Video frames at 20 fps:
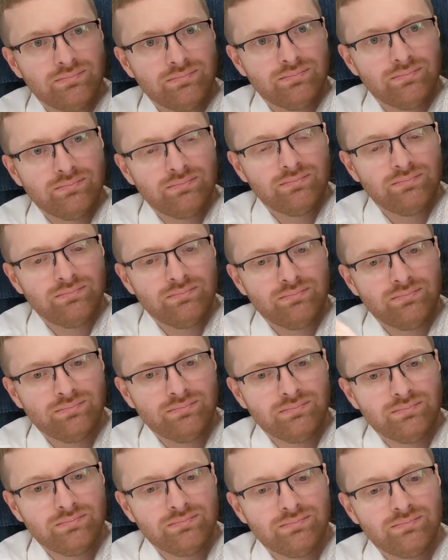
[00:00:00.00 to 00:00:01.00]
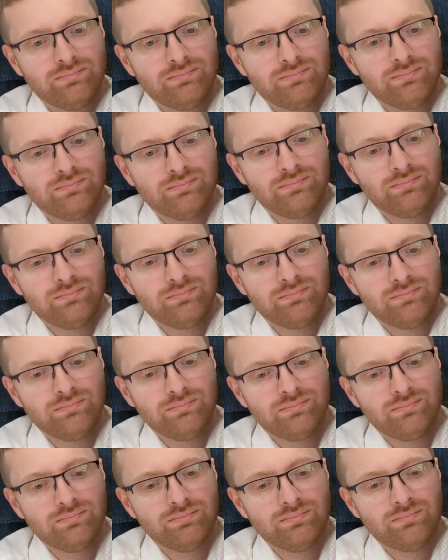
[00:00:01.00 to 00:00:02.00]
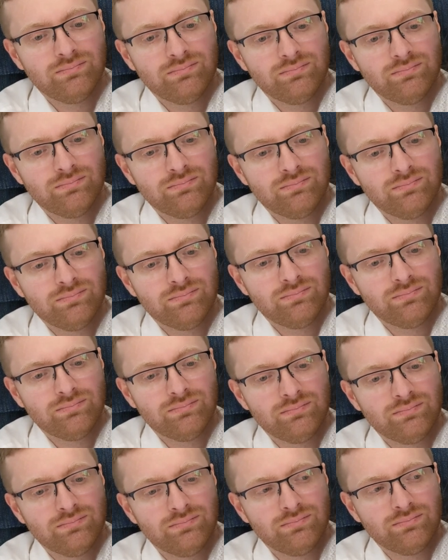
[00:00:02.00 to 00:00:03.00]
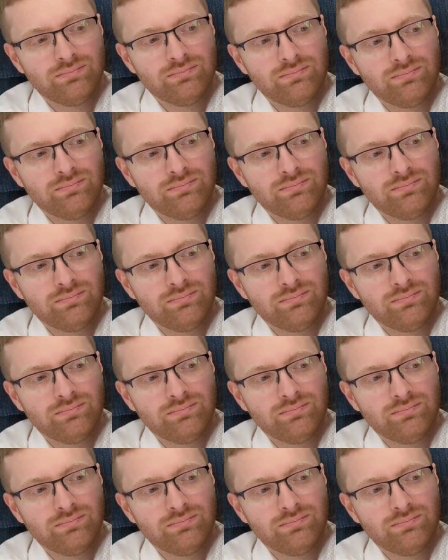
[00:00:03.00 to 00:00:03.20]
(not speaking)